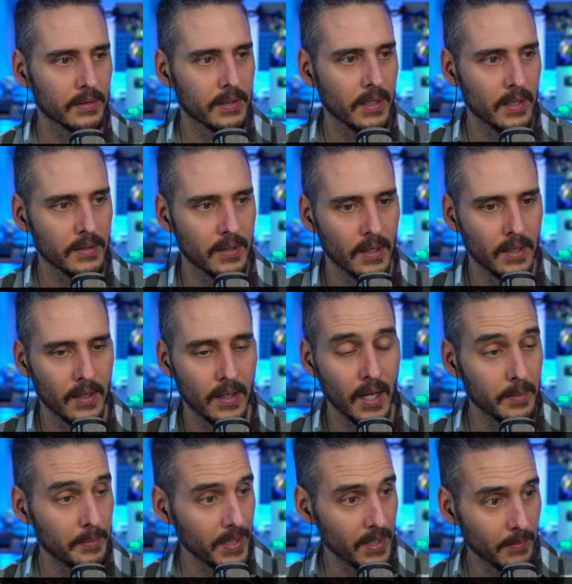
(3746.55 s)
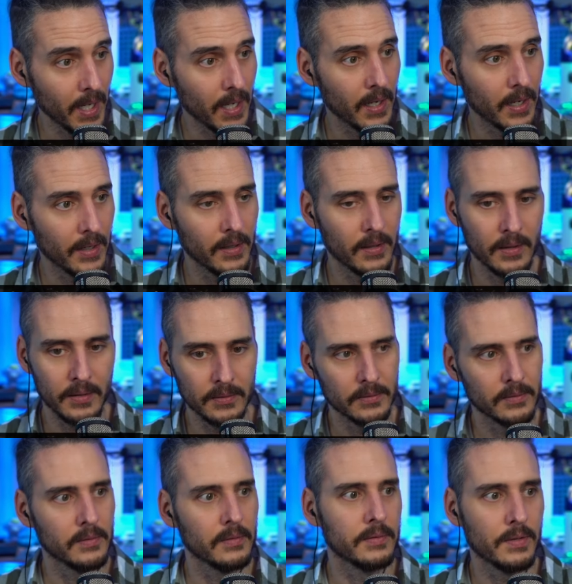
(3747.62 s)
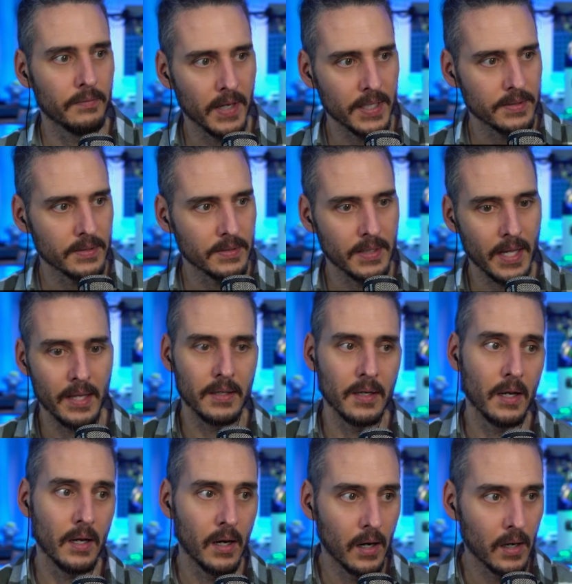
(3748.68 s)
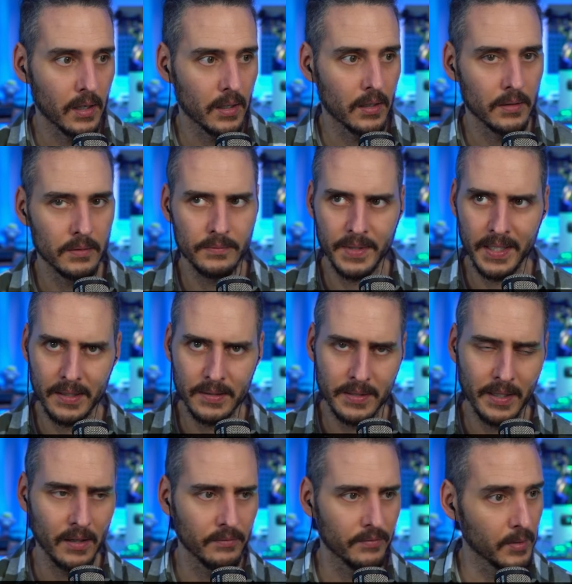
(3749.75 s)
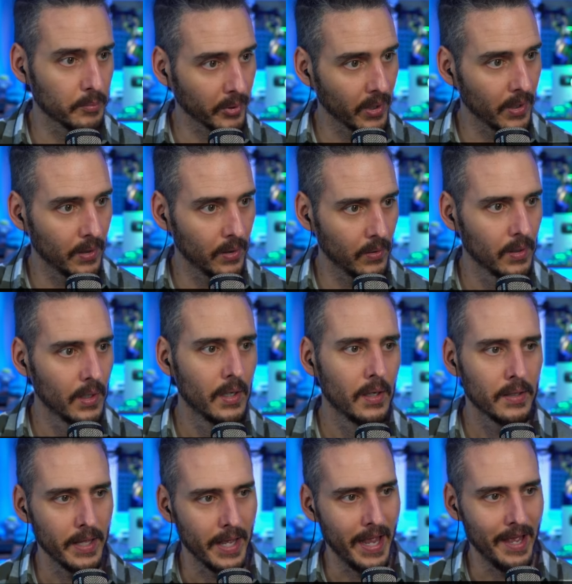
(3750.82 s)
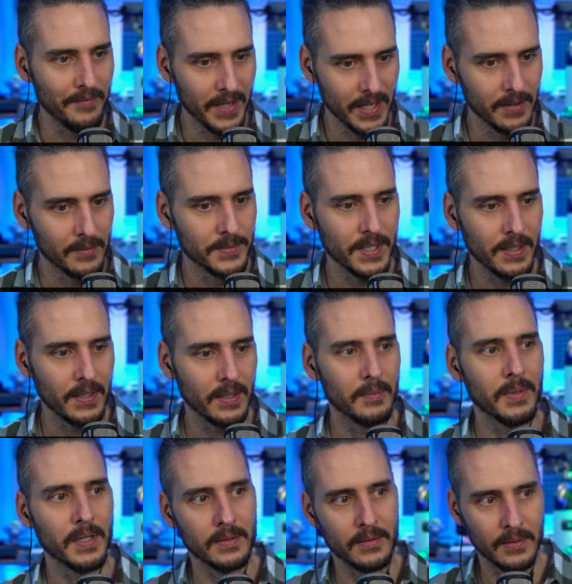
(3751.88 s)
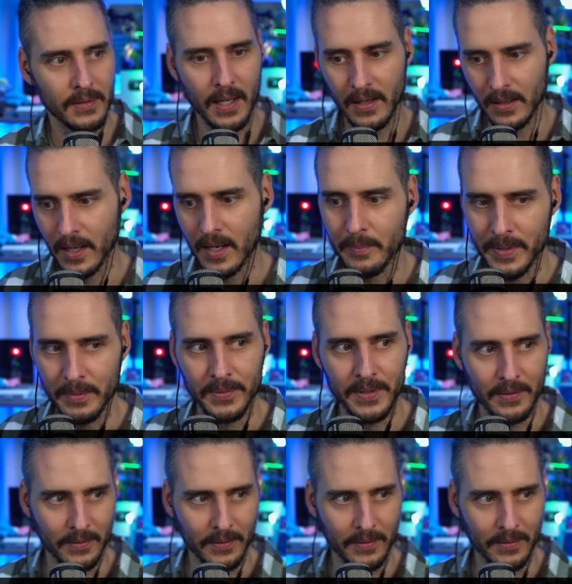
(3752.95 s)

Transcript: get IPMI uh, on devices that are the Intel vPro have AMT, but not a lot of people do.